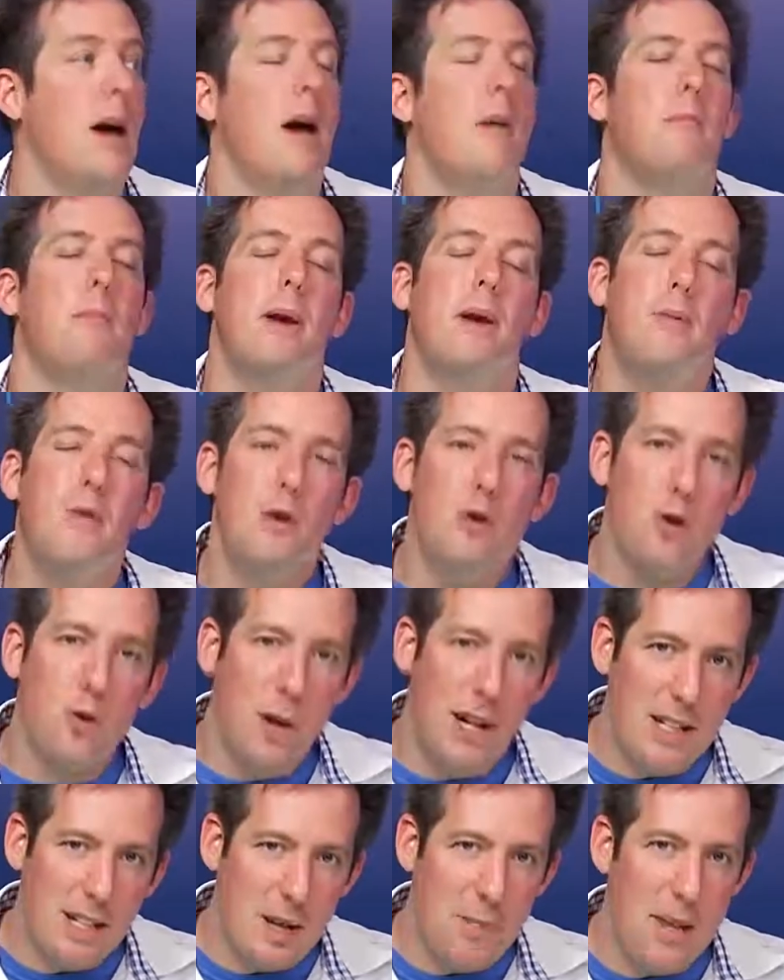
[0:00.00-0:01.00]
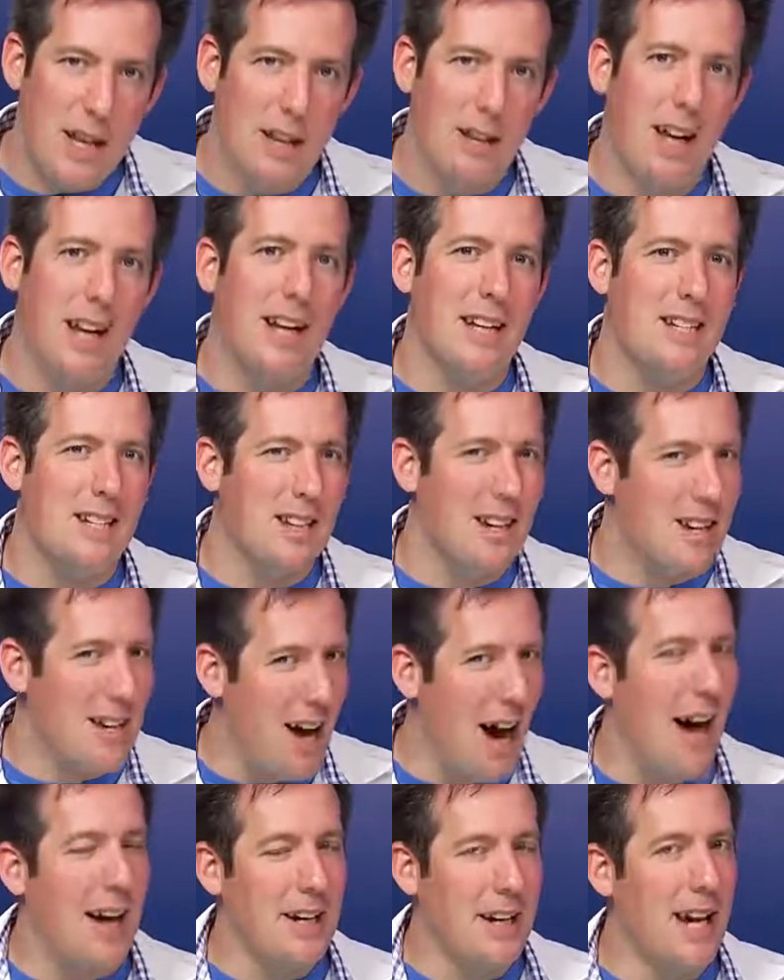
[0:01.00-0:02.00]
But if you treat something like it's
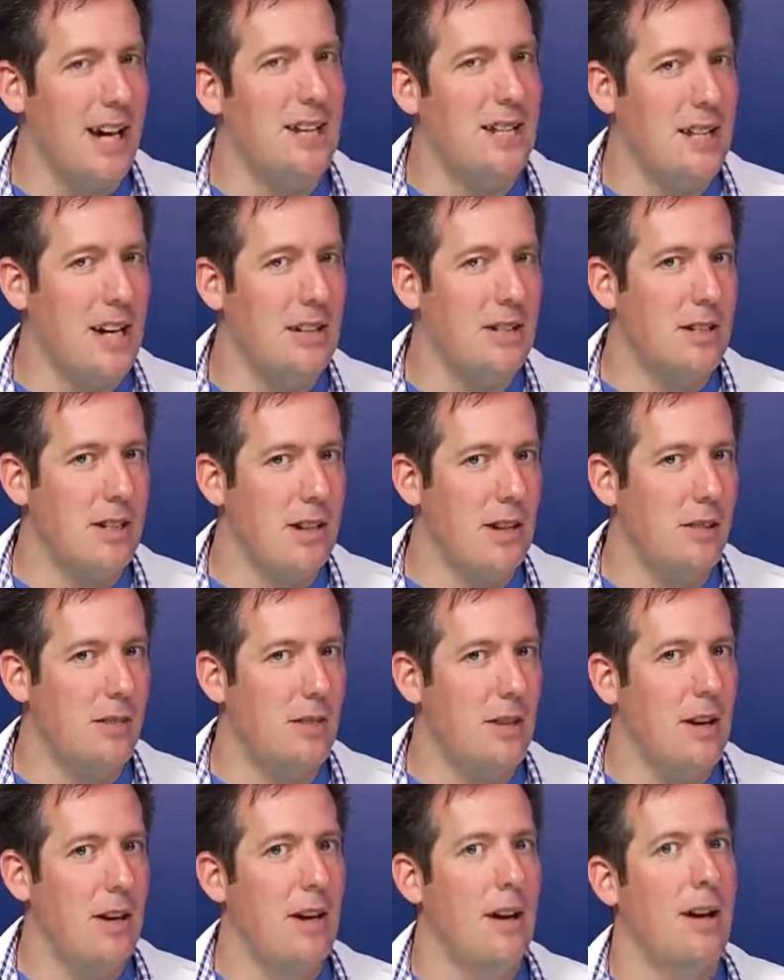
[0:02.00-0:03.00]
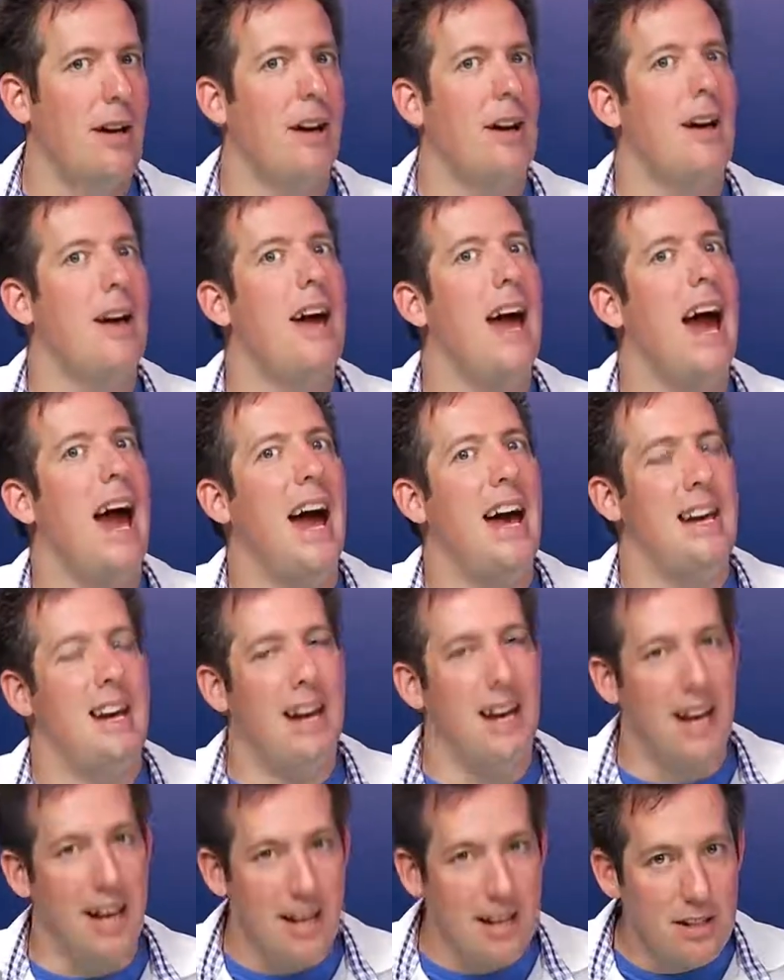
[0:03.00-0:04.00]
not case sensitive and
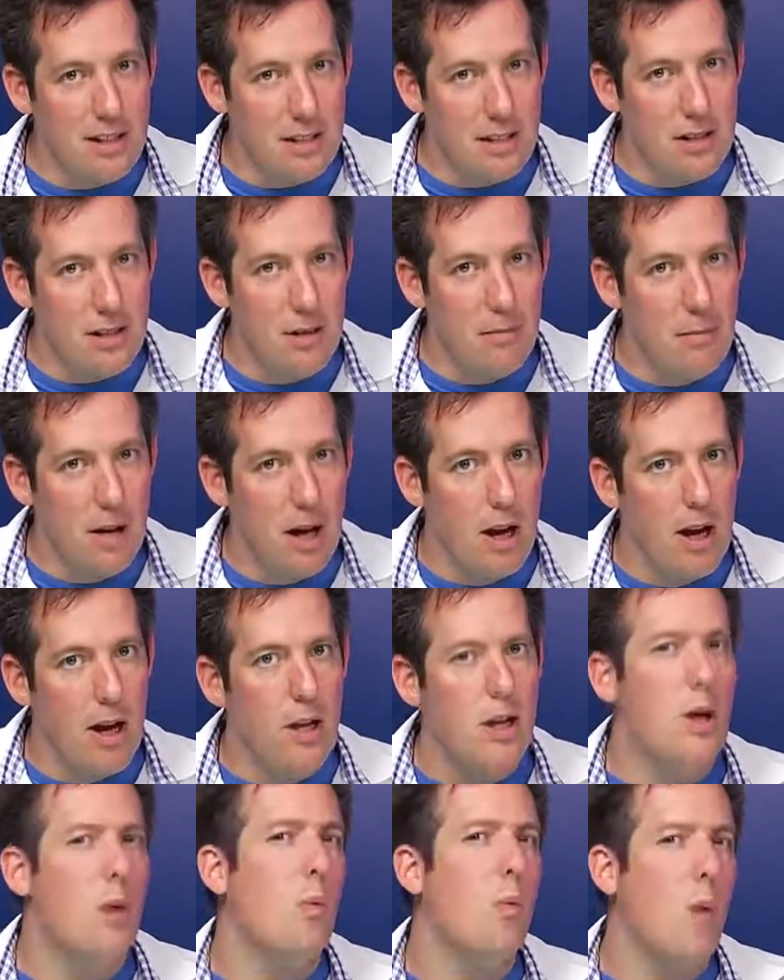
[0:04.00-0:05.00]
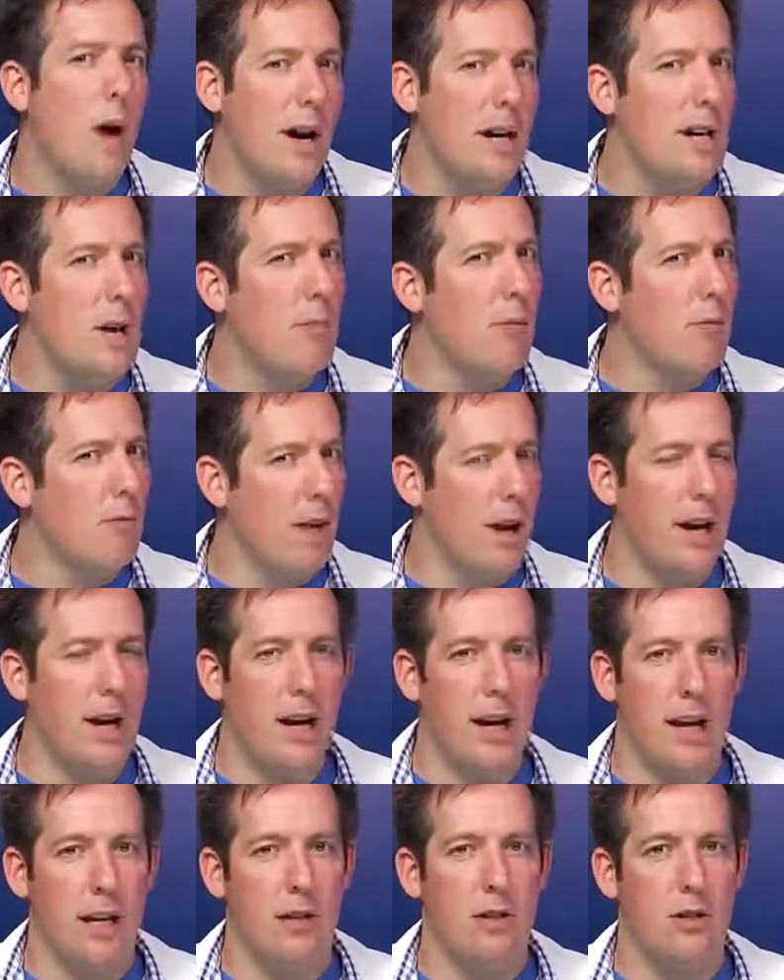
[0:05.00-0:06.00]
it is, you wind up
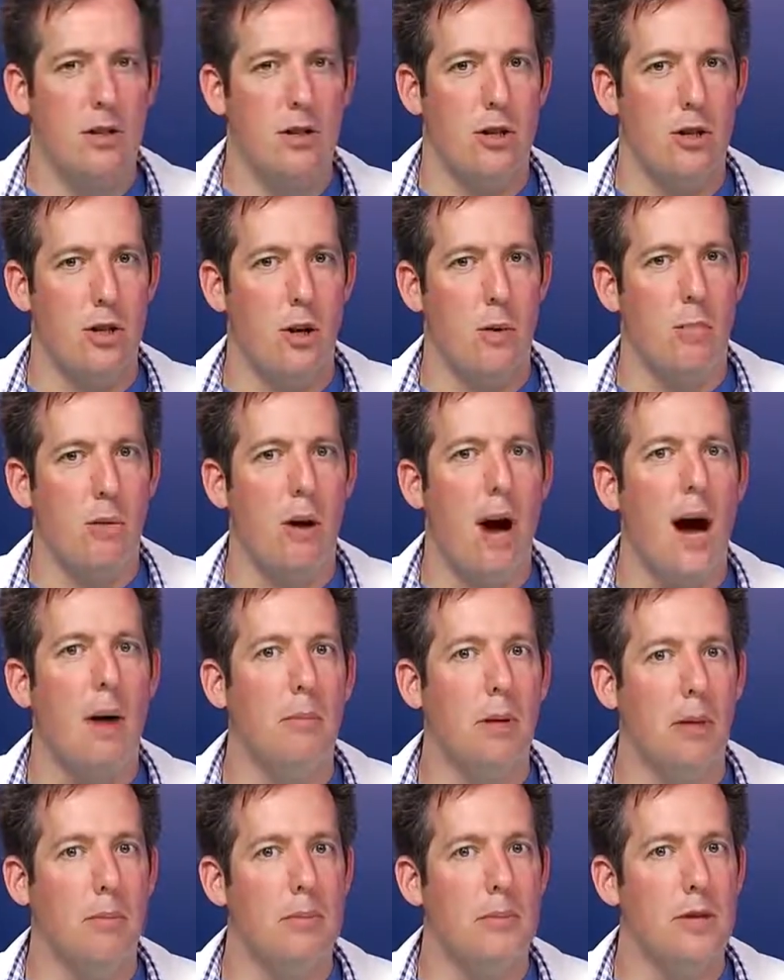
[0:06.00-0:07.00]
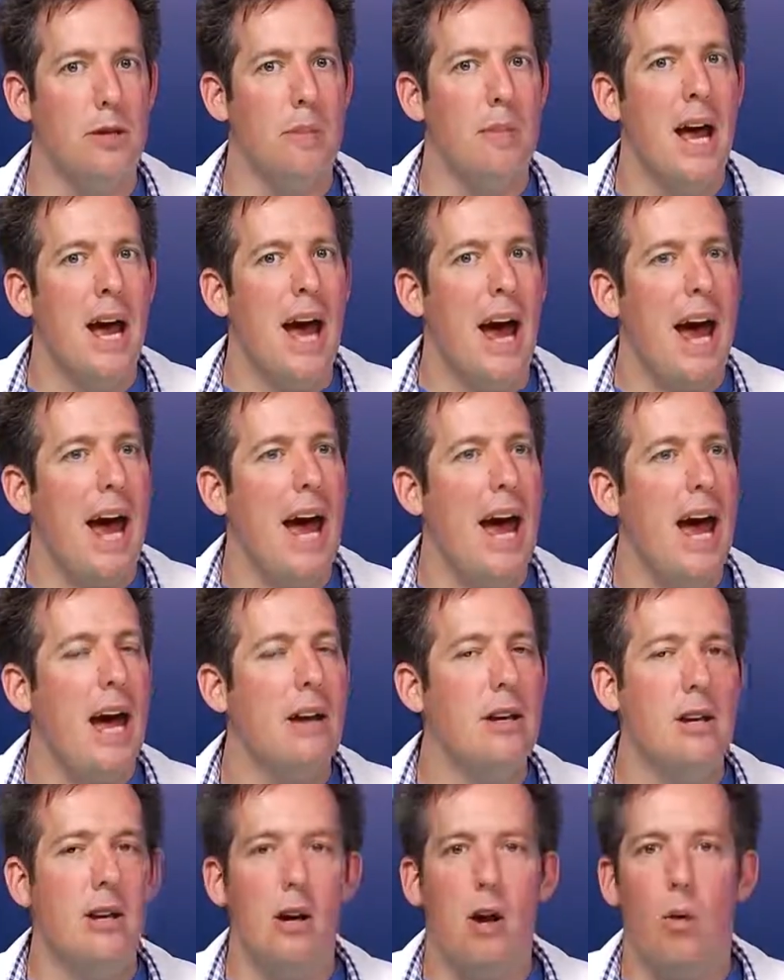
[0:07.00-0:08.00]
running into problems.
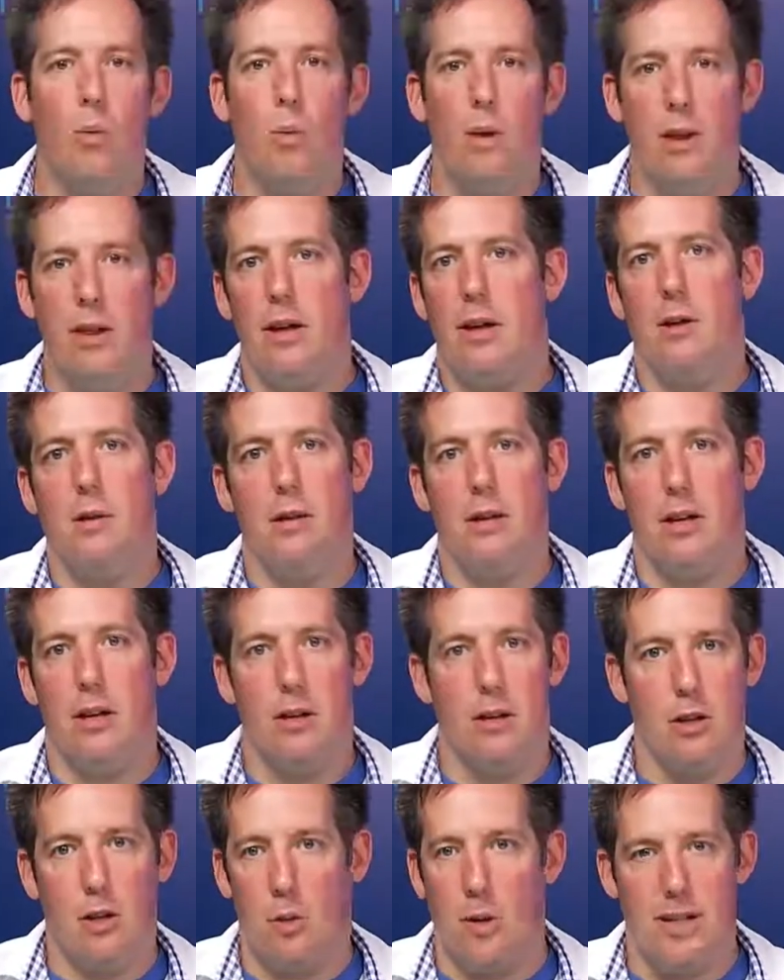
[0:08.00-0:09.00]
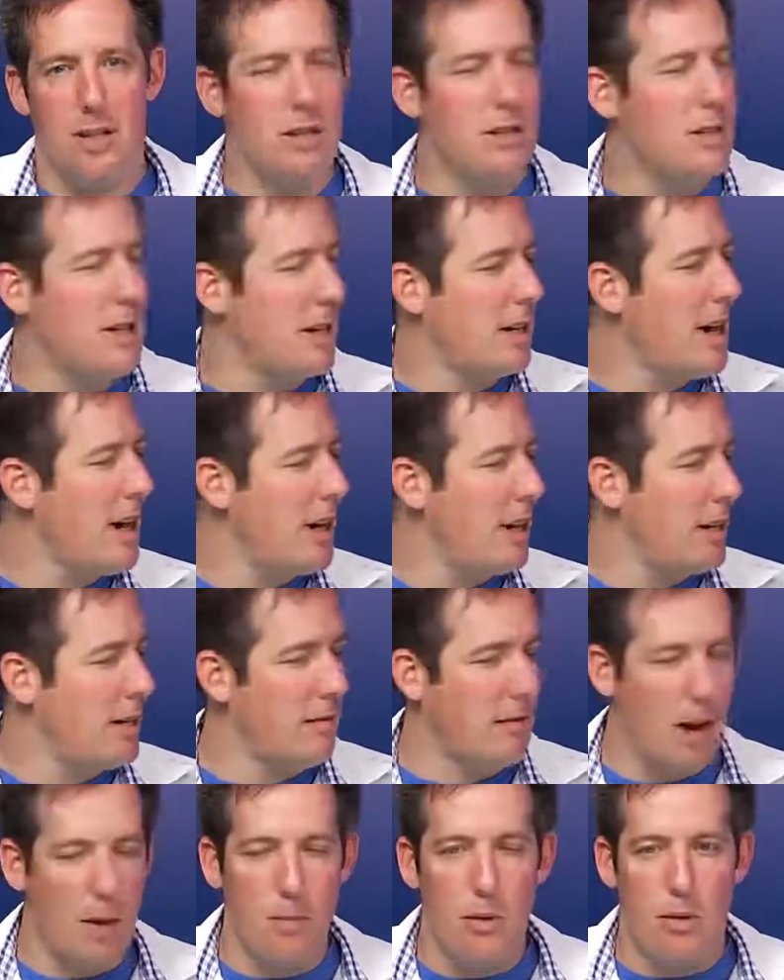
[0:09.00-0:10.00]
And, one of the questions that kind of
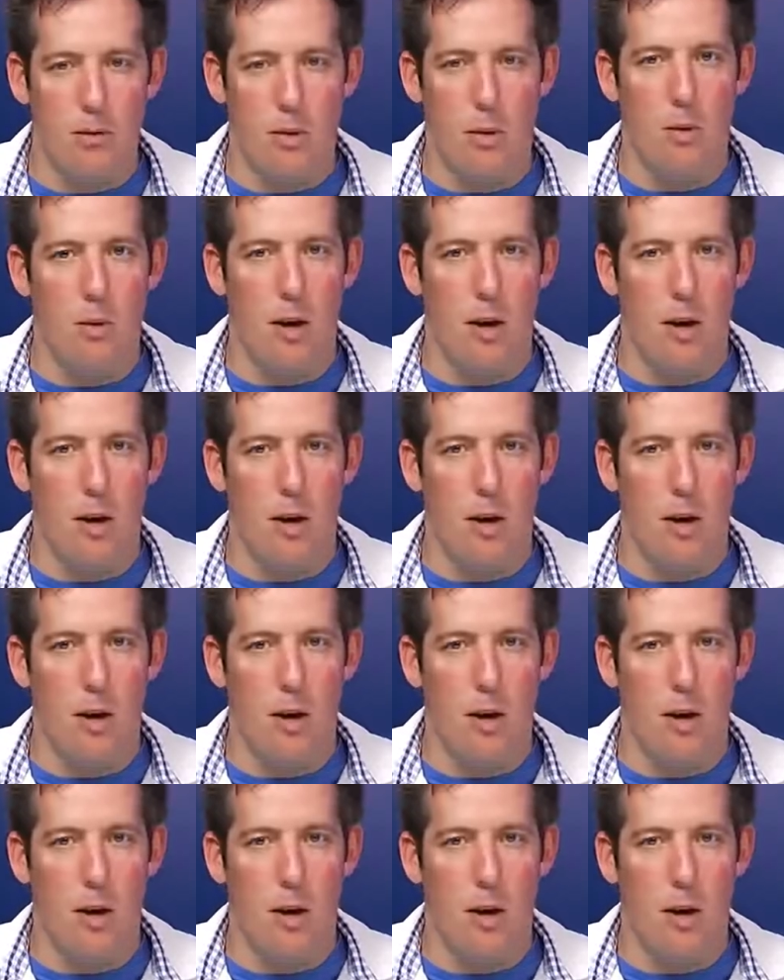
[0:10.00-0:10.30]
come through